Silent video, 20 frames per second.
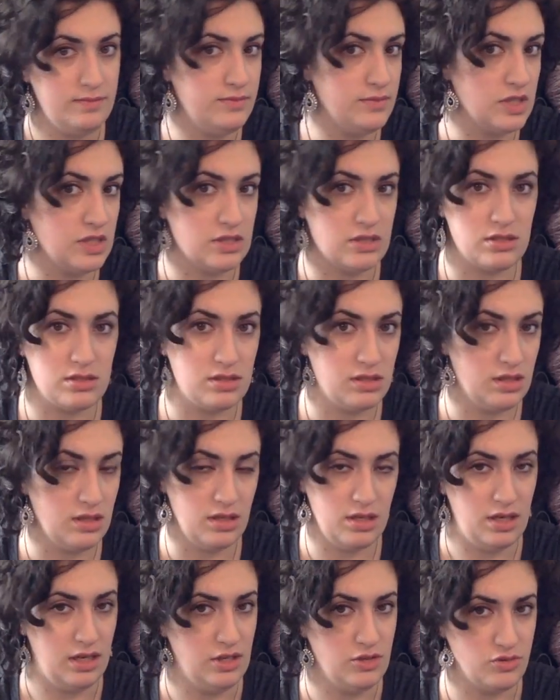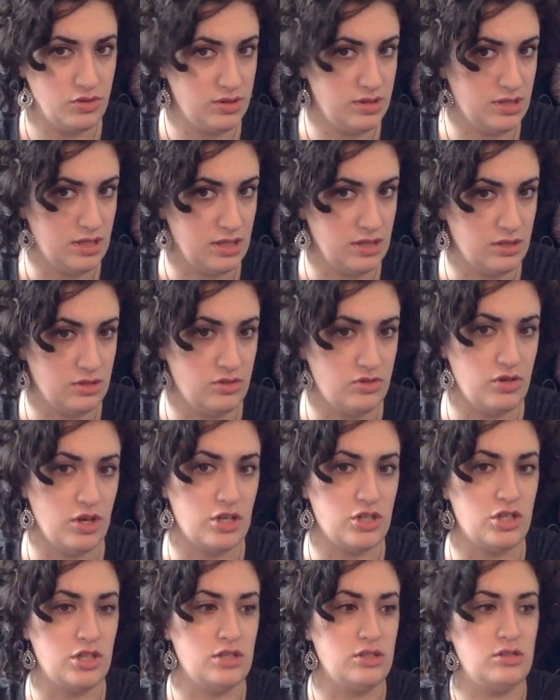It's an interesting
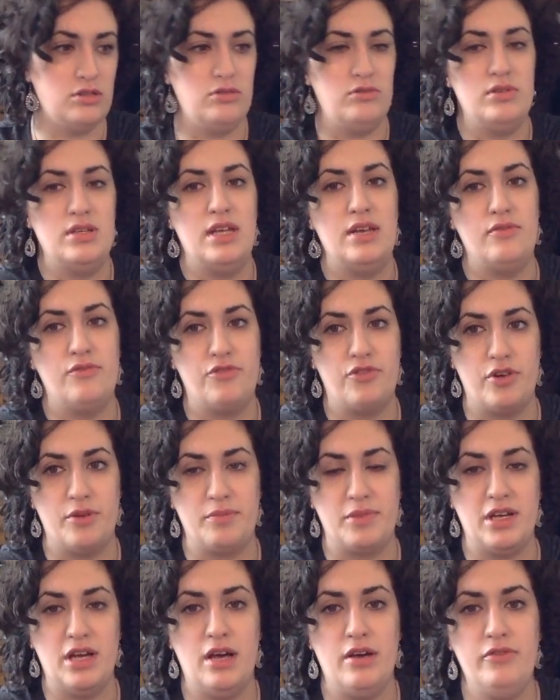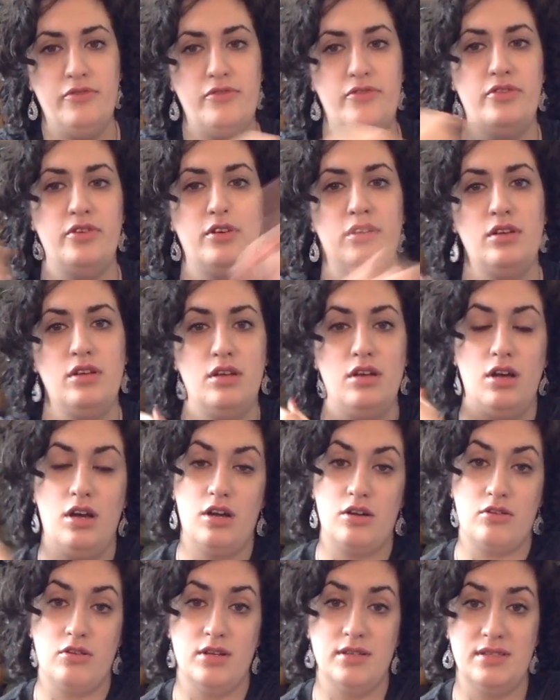construction. So you knit from cuff
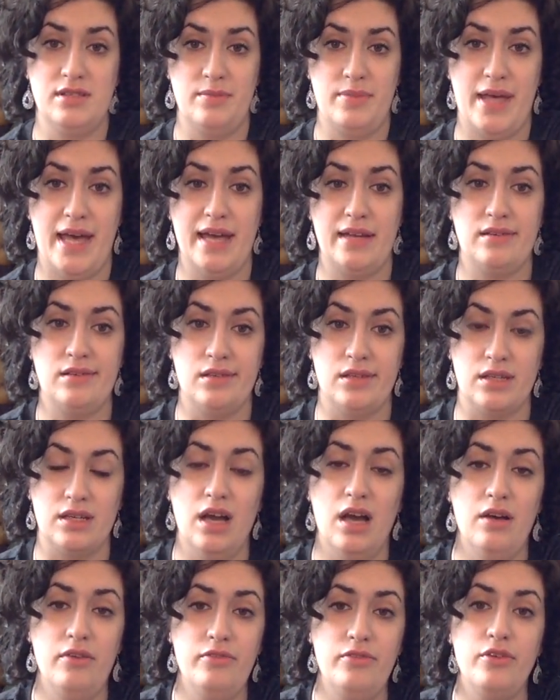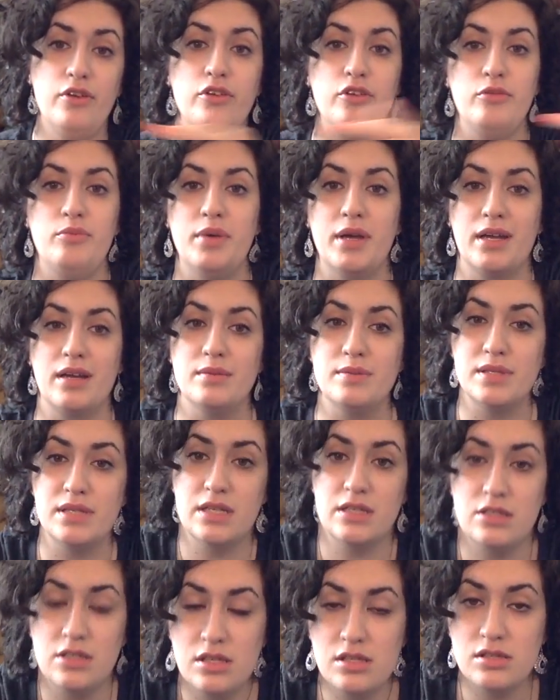across the back to the cuff, you pick up
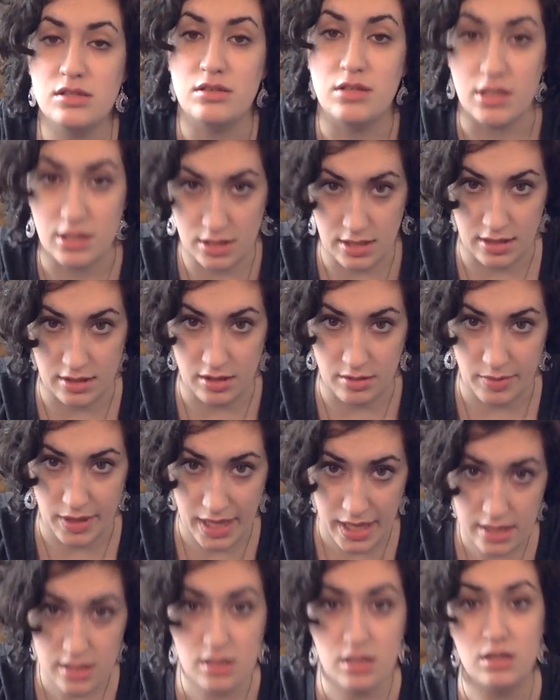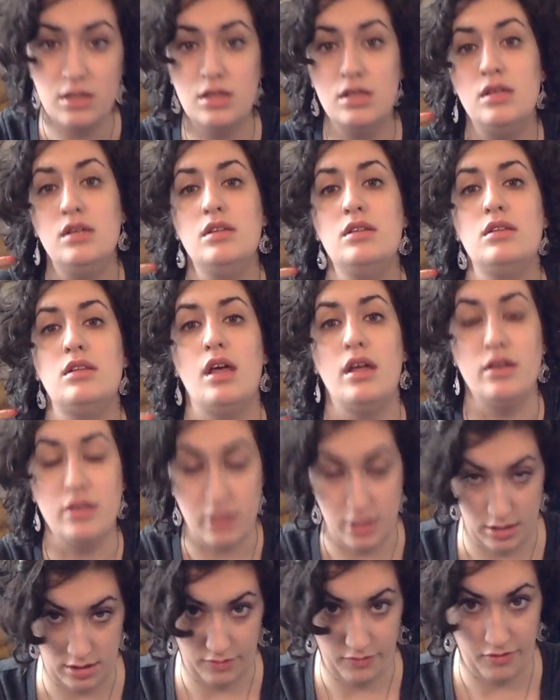stitches, you knit down the back, then you
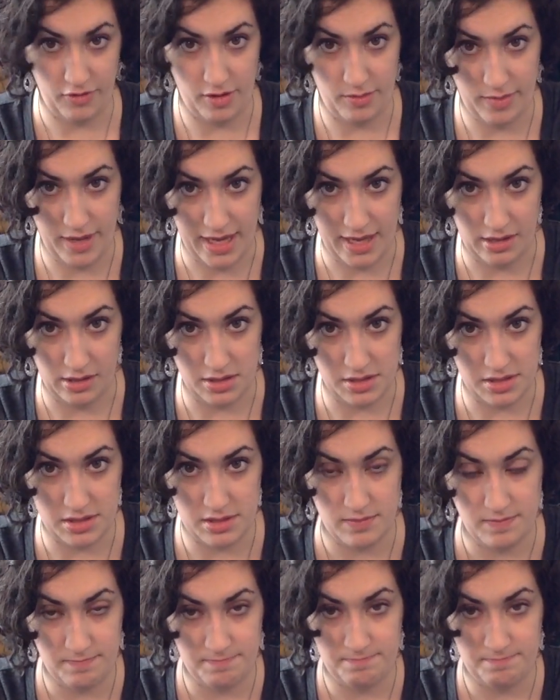knit the front panels.